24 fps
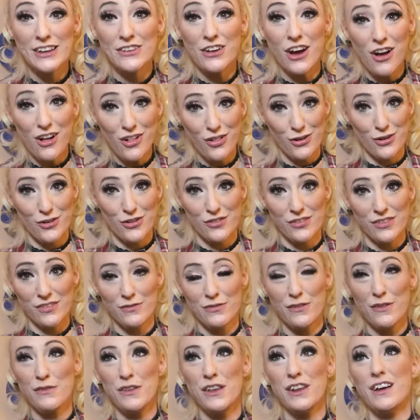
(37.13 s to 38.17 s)

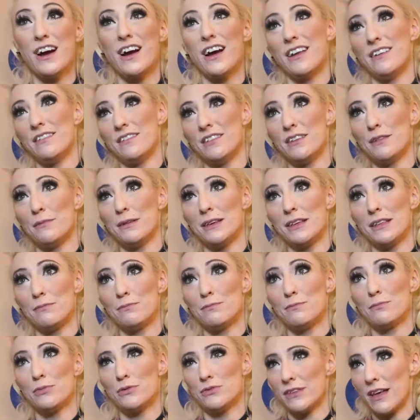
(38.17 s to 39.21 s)
59 to be
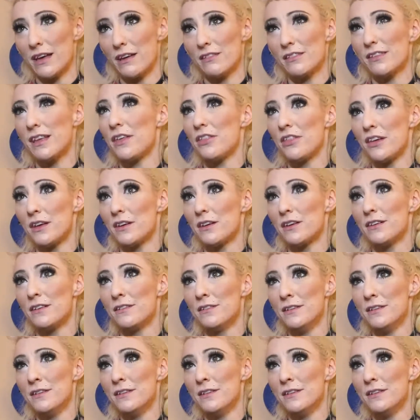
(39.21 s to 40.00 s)
precise, I think.